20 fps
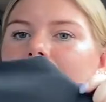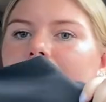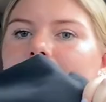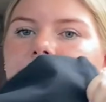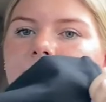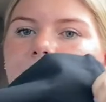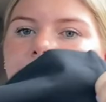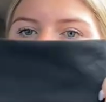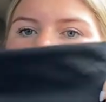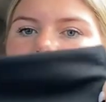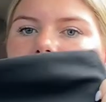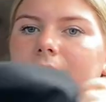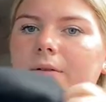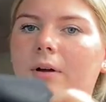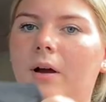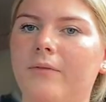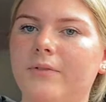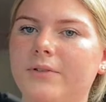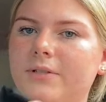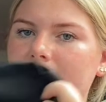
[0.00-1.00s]
like bike,
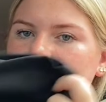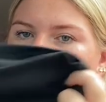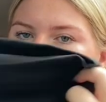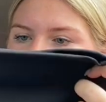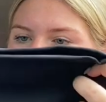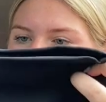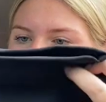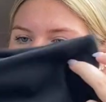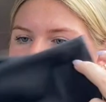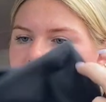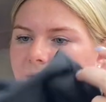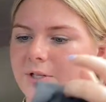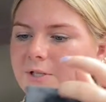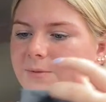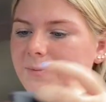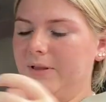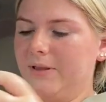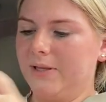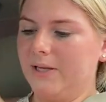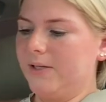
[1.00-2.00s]
obviously biker shorts,
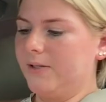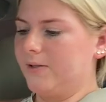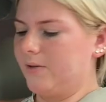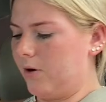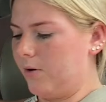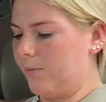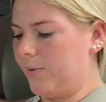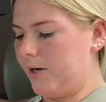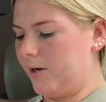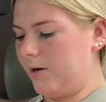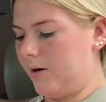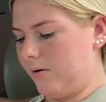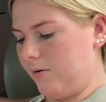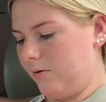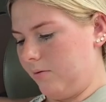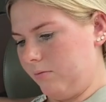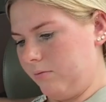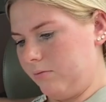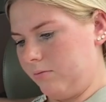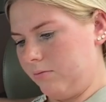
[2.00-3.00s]
but these, oh wait, no.